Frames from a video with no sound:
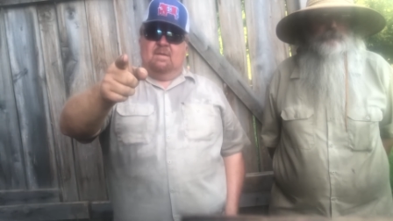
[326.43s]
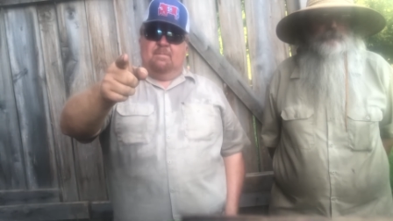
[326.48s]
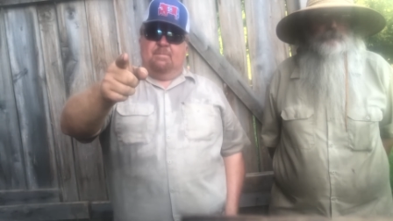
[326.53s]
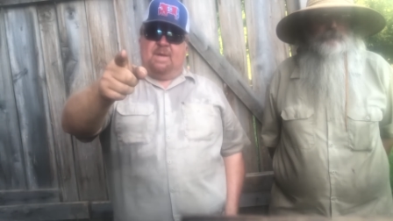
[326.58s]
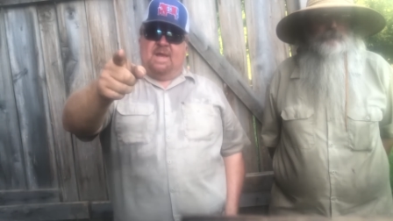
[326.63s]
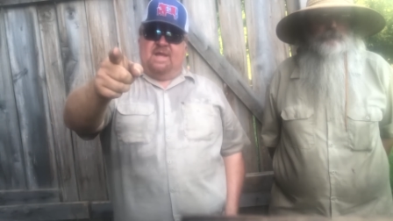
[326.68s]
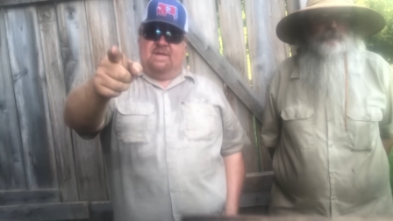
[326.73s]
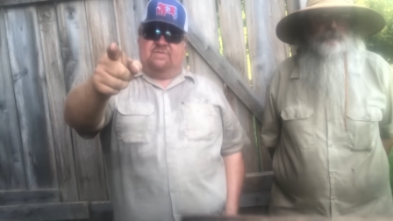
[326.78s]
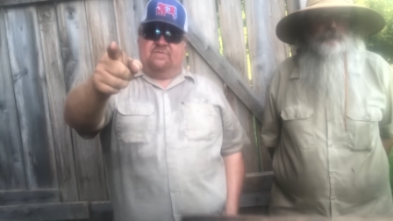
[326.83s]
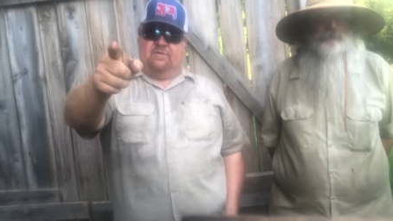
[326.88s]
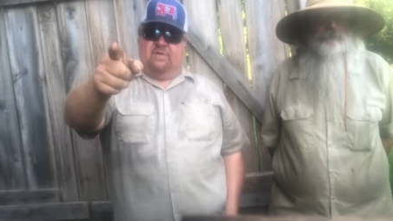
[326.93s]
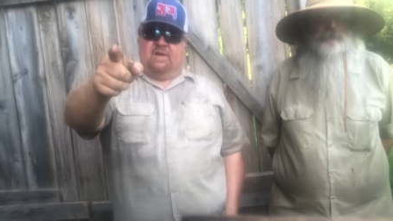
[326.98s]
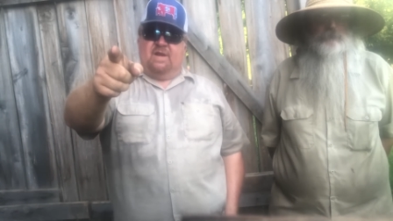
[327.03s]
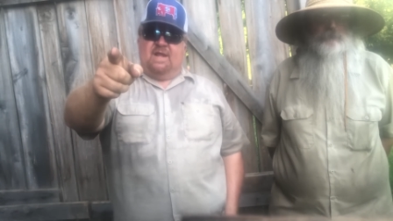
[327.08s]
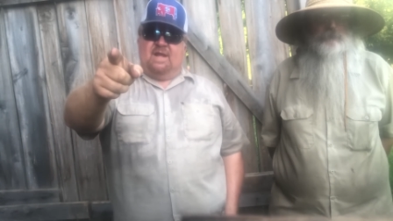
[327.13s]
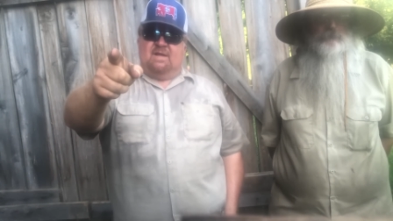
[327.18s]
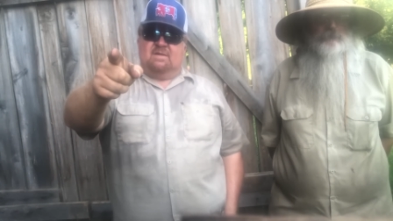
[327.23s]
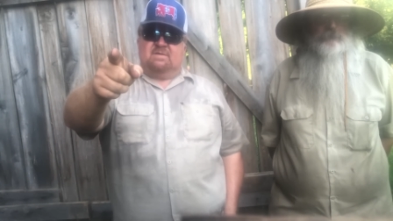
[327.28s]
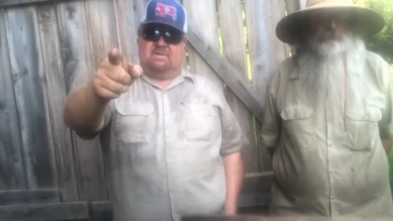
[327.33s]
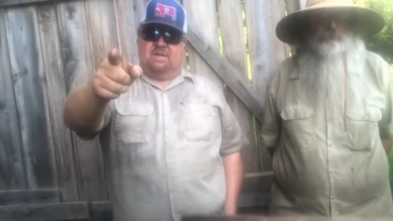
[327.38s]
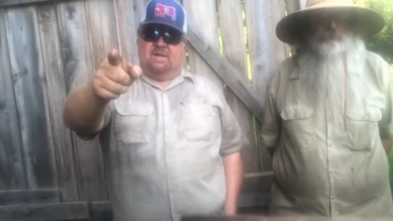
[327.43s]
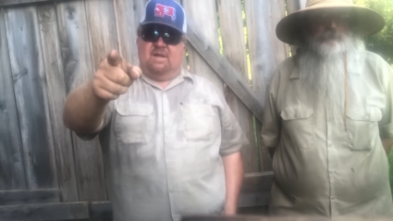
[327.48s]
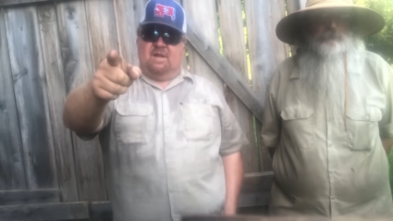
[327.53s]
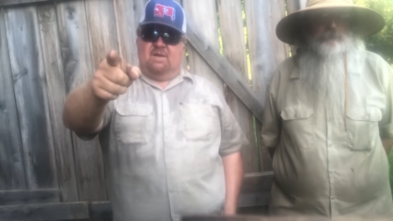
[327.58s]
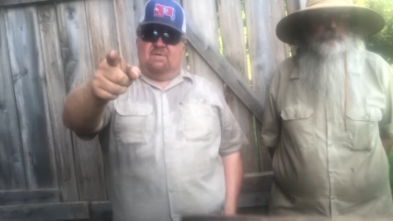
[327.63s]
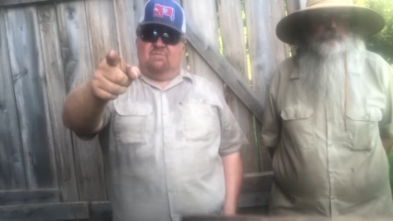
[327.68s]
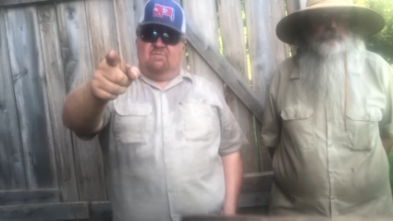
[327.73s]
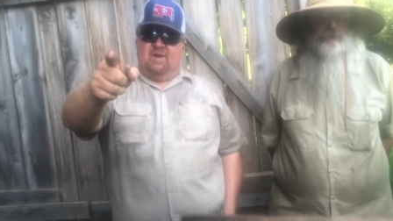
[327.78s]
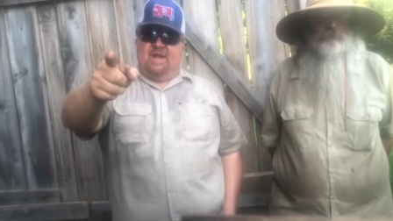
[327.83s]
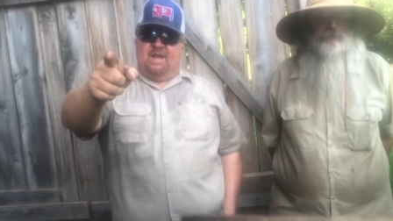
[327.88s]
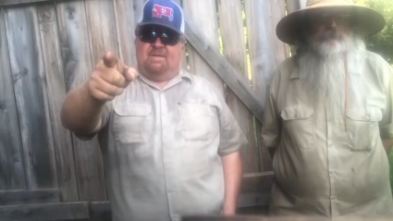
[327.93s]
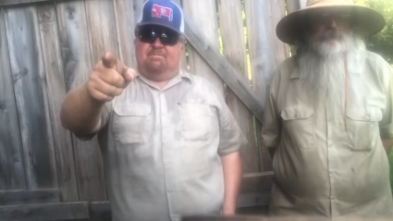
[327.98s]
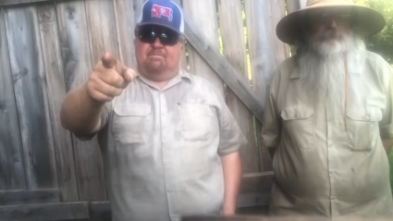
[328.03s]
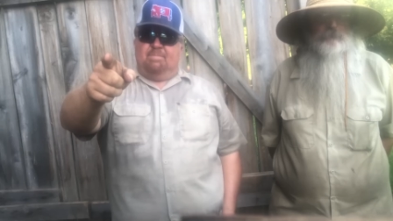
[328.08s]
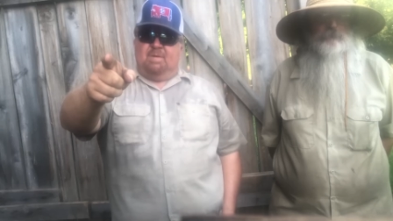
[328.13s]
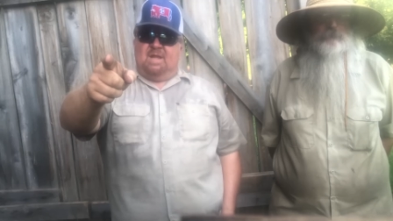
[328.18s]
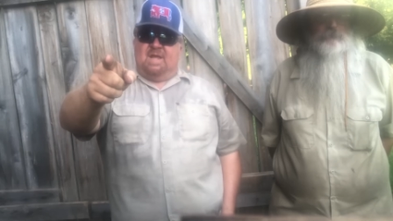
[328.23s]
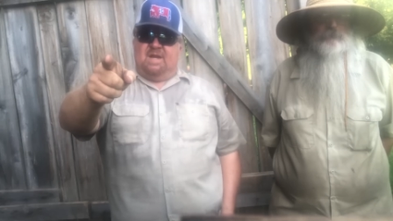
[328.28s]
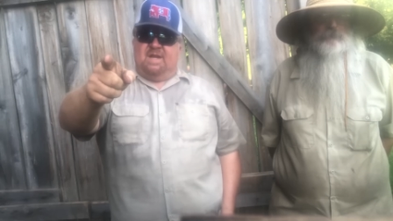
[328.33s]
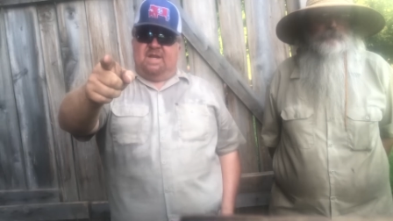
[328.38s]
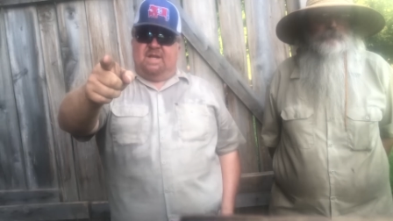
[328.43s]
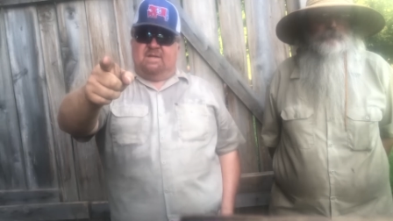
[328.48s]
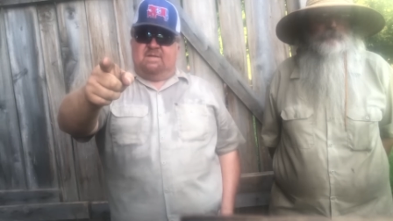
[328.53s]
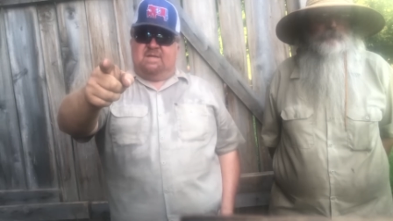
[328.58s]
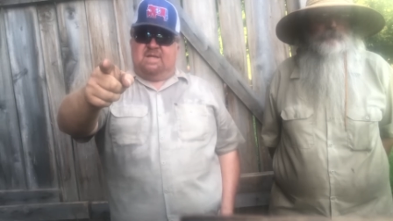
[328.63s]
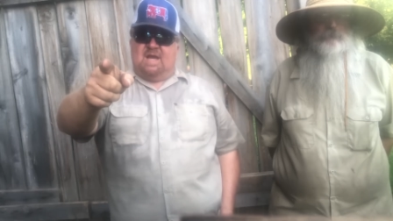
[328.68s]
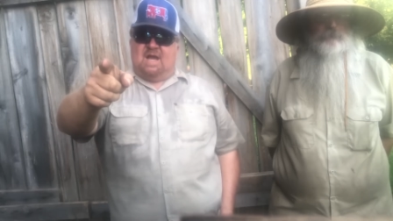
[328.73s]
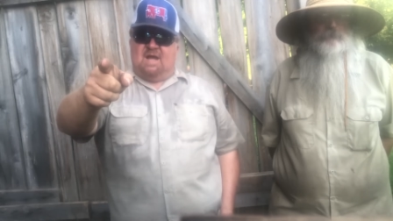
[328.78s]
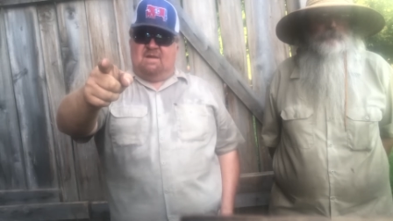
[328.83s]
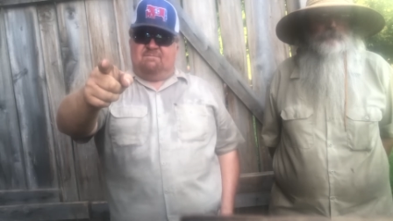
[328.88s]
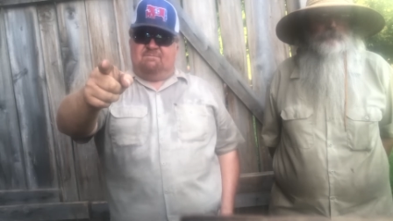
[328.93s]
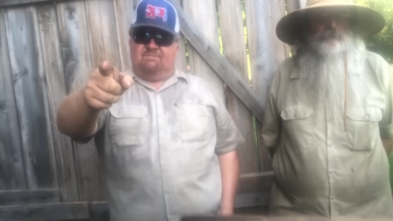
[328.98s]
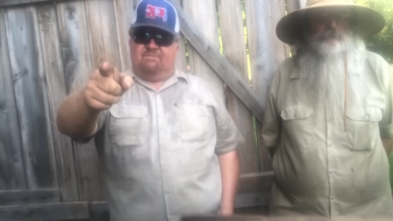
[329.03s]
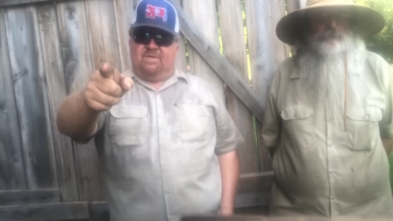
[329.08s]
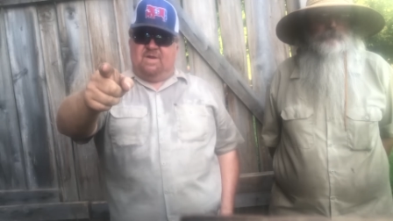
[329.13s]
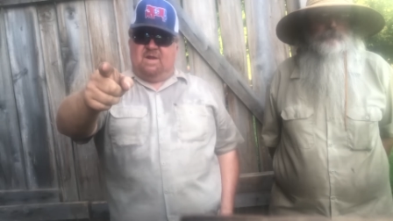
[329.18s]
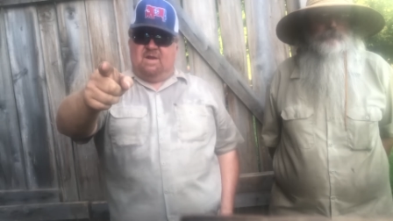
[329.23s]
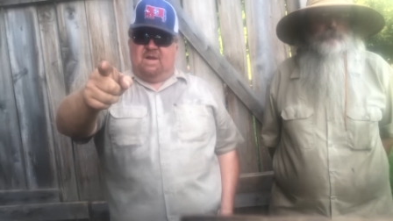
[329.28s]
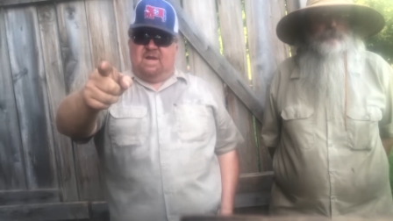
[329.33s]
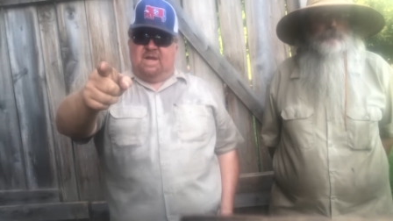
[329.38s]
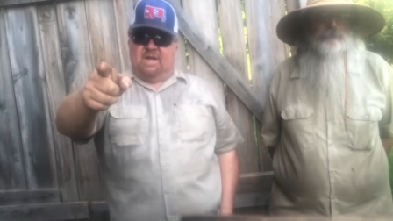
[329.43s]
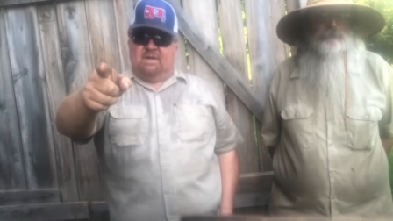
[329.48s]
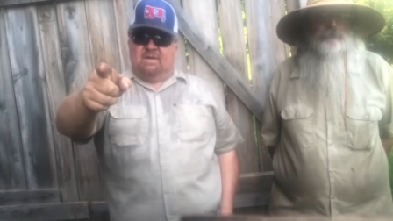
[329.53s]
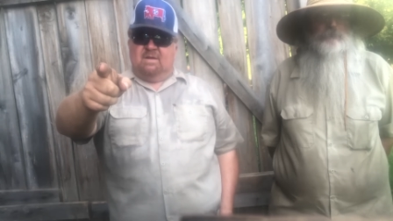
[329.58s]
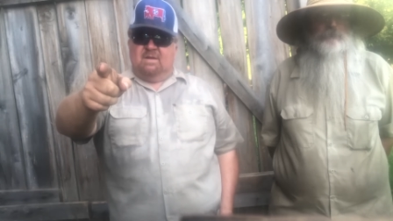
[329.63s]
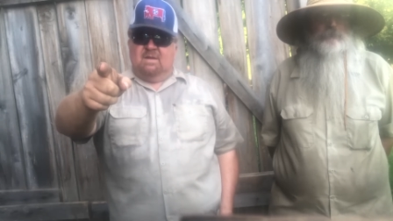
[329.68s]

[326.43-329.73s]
patriot out there, red blooded, God fearing,